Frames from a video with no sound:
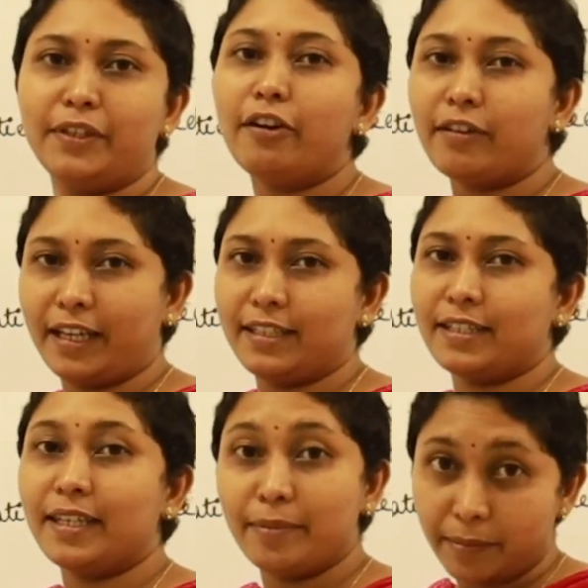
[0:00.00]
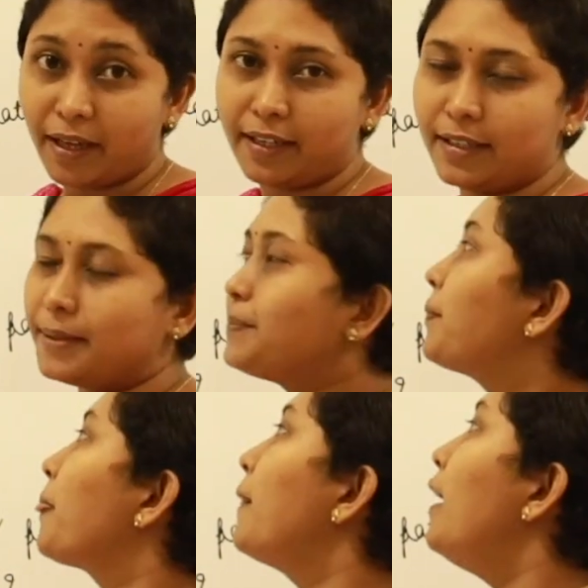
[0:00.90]
Alright, keep in mind.
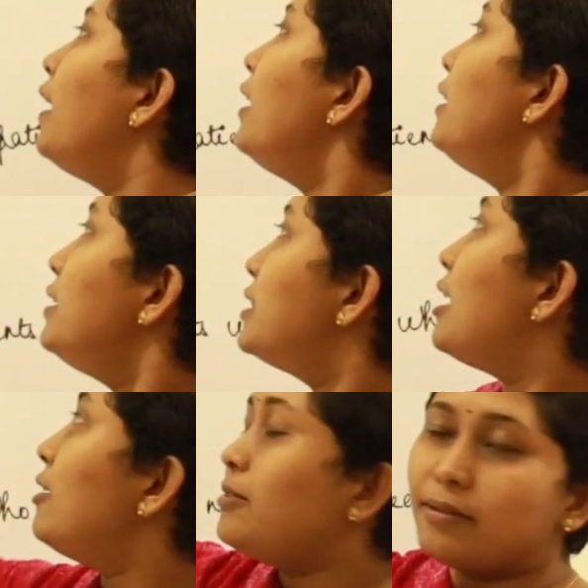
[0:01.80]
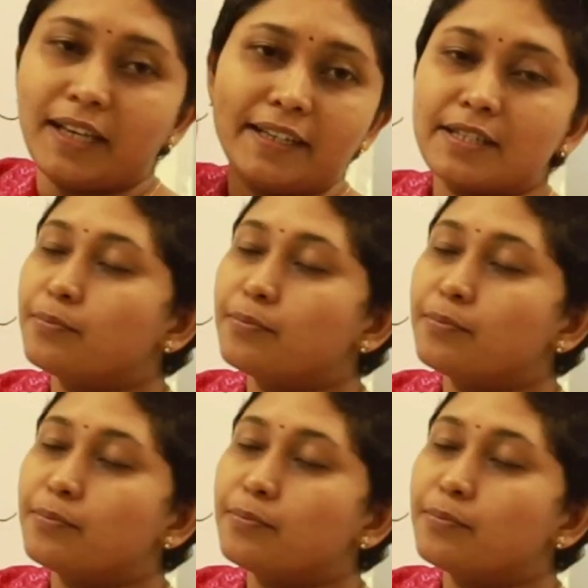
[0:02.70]
So, let's